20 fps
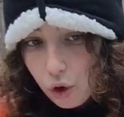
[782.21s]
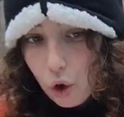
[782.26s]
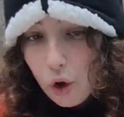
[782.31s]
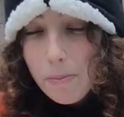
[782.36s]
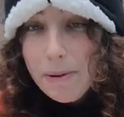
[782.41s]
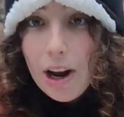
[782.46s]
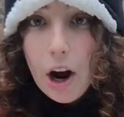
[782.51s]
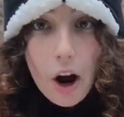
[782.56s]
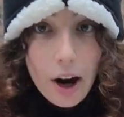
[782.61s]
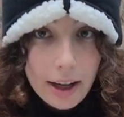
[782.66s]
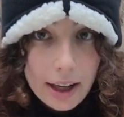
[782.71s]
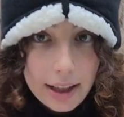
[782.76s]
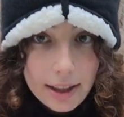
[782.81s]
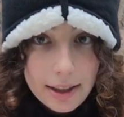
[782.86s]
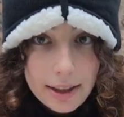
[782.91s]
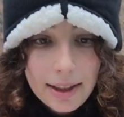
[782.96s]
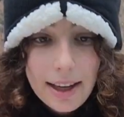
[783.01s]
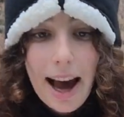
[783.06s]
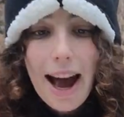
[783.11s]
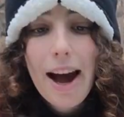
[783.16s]
So to be
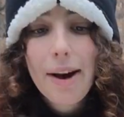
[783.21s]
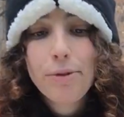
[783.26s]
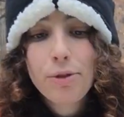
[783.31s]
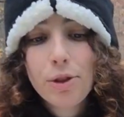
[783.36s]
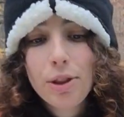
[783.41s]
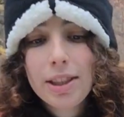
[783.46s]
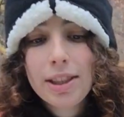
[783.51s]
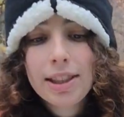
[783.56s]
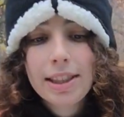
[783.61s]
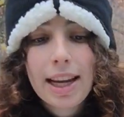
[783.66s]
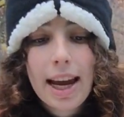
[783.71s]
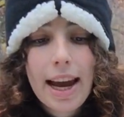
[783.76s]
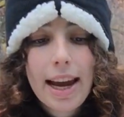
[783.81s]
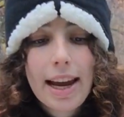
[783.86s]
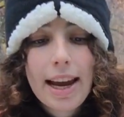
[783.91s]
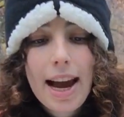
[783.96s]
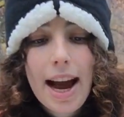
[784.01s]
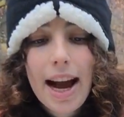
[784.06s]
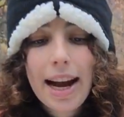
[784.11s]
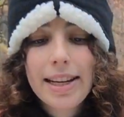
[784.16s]
honest, after this
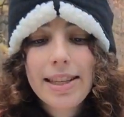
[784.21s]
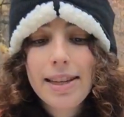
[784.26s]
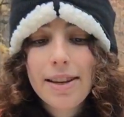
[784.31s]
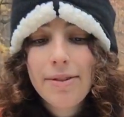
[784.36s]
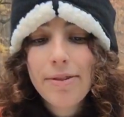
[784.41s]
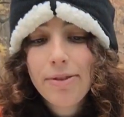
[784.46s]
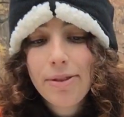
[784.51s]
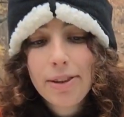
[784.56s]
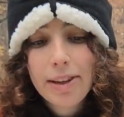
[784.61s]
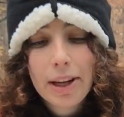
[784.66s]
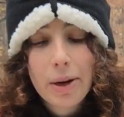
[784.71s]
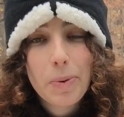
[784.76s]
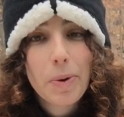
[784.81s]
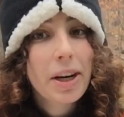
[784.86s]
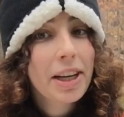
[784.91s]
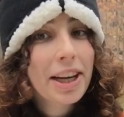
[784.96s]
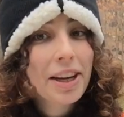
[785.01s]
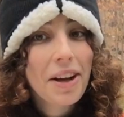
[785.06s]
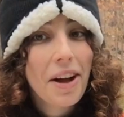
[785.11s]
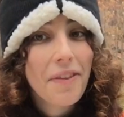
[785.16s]
day I didn't feel like
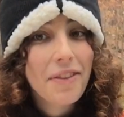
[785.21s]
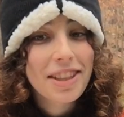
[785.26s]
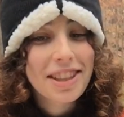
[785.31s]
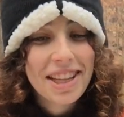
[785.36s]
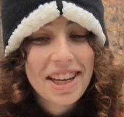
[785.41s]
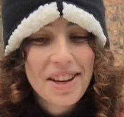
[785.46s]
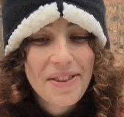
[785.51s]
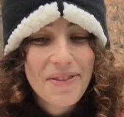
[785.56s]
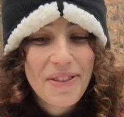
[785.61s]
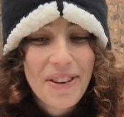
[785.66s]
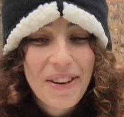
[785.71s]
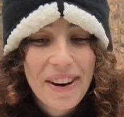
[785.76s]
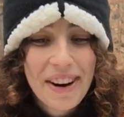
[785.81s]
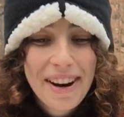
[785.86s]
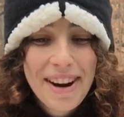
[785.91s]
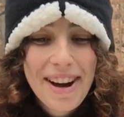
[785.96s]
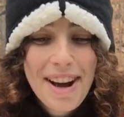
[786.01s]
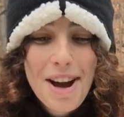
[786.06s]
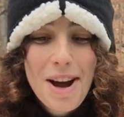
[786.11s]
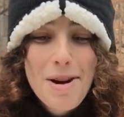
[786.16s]
working on this anymore,
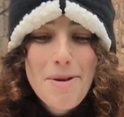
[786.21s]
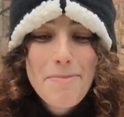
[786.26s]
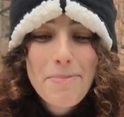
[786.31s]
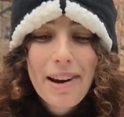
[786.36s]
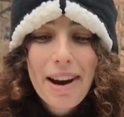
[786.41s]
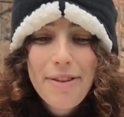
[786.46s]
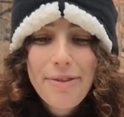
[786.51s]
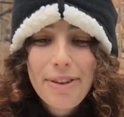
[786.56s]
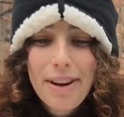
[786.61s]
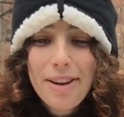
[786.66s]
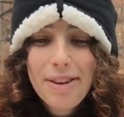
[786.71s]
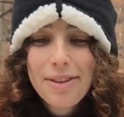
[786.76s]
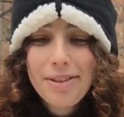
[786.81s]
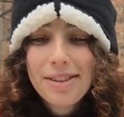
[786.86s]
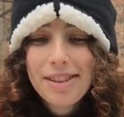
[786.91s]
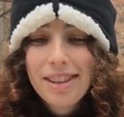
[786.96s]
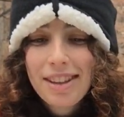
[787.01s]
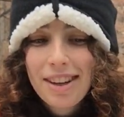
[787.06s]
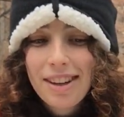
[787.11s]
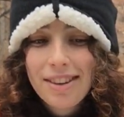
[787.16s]
but I felt,
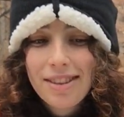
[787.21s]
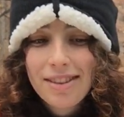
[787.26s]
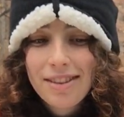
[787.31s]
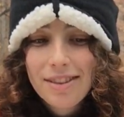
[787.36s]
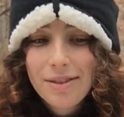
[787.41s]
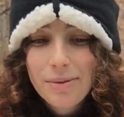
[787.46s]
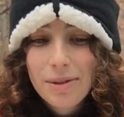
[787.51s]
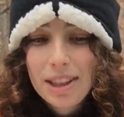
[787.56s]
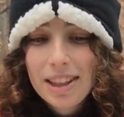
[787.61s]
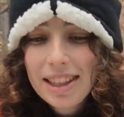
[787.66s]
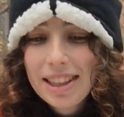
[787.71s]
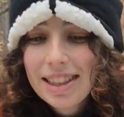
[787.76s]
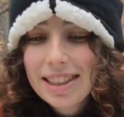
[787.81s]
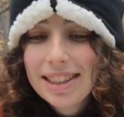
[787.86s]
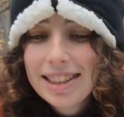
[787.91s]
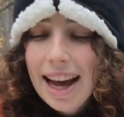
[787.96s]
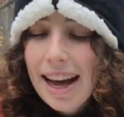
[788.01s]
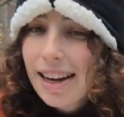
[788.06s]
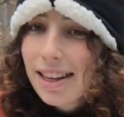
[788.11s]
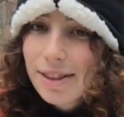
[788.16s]
really
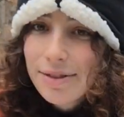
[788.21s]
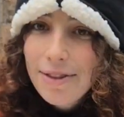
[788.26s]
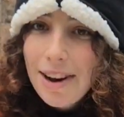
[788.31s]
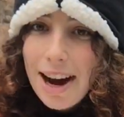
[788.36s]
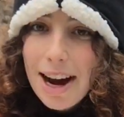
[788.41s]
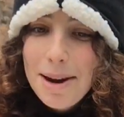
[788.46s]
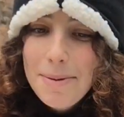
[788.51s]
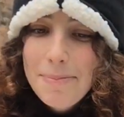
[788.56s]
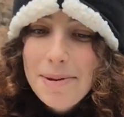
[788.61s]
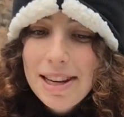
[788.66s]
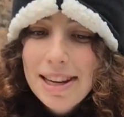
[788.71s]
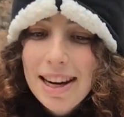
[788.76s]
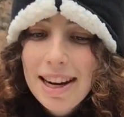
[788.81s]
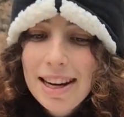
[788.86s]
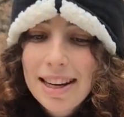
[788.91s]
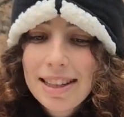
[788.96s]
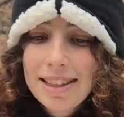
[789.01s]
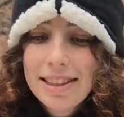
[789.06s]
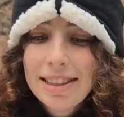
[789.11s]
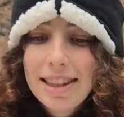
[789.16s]
dissatisfied,
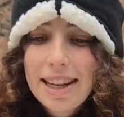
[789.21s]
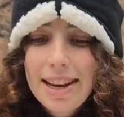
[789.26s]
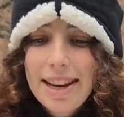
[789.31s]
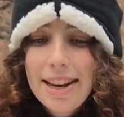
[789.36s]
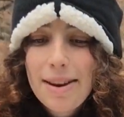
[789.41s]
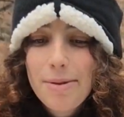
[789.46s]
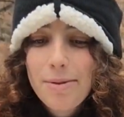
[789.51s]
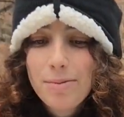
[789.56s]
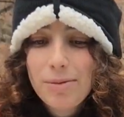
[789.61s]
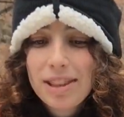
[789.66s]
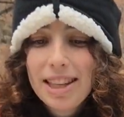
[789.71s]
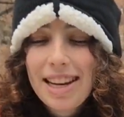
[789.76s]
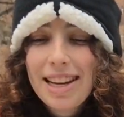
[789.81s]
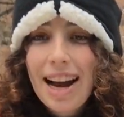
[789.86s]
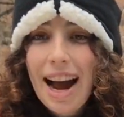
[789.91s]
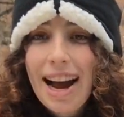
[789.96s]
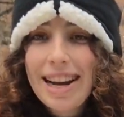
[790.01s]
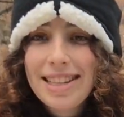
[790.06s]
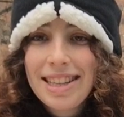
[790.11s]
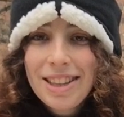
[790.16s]
because it's like
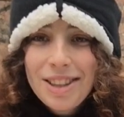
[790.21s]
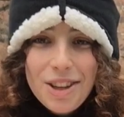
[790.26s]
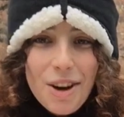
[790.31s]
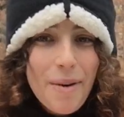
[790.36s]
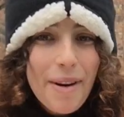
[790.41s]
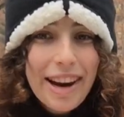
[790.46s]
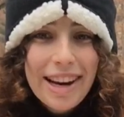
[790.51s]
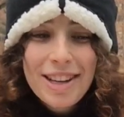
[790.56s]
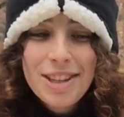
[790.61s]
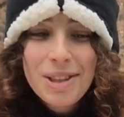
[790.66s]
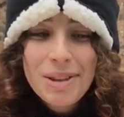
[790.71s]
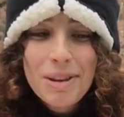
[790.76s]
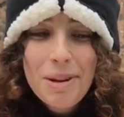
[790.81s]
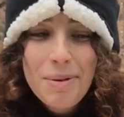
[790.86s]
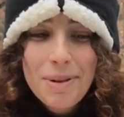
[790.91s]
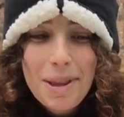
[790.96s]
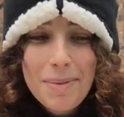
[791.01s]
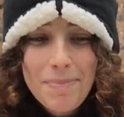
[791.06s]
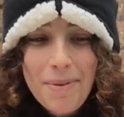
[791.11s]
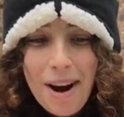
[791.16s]
I didn't go into it
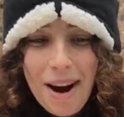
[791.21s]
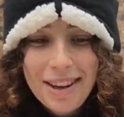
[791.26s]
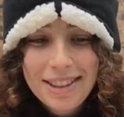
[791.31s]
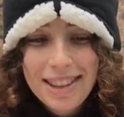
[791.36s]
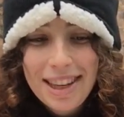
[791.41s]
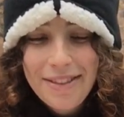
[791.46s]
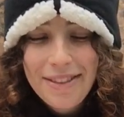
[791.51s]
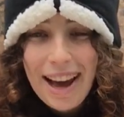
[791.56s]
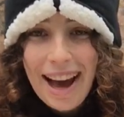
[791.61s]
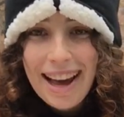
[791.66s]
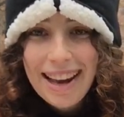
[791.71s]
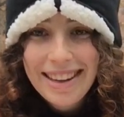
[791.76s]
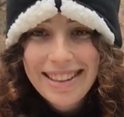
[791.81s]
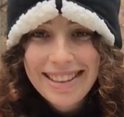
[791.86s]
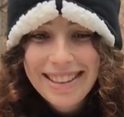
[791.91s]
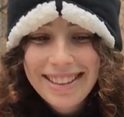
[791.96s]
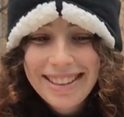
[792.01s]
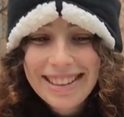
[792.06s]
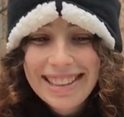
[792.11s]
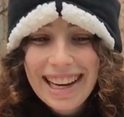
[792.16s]
with a positive
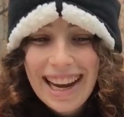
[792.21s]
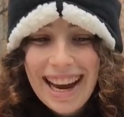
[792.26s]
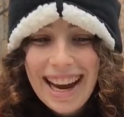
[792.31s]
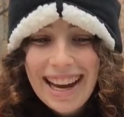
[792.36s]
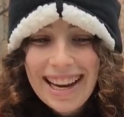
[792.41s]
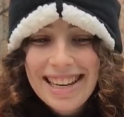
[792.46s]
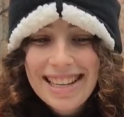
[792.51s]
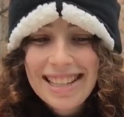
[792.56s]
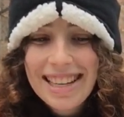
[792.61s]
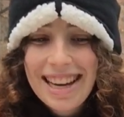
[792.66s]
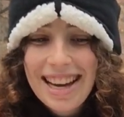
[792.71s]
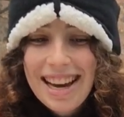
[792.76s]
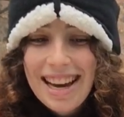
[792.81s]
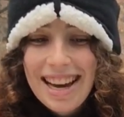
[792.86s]
attitude and